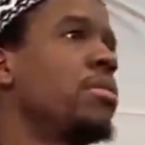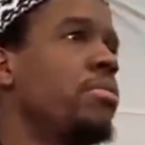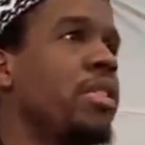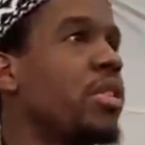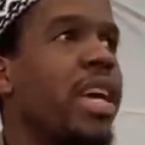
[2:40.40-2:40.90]

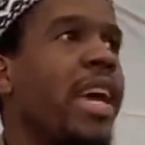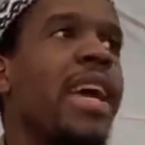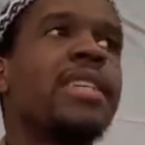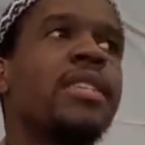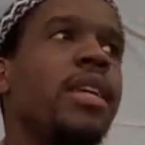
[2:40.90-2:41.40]
But you can't
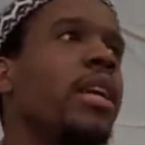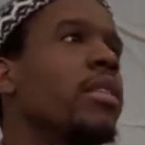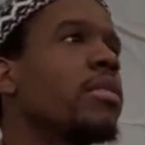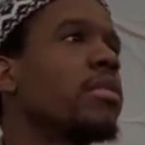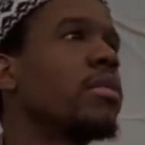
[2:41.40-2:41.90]
hesitate.
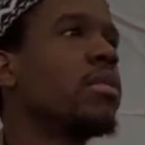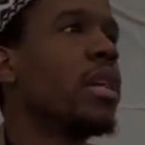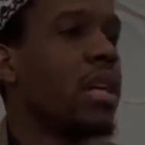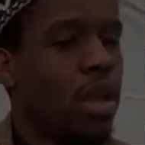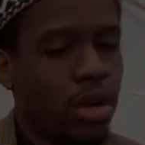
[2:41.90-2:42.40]

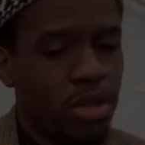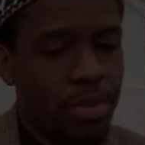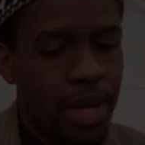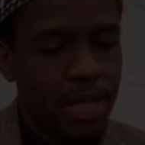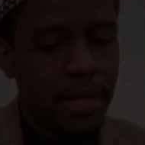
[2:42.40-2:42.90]
And Allah knows
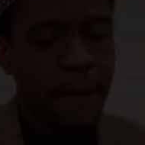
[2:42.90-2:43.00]
best.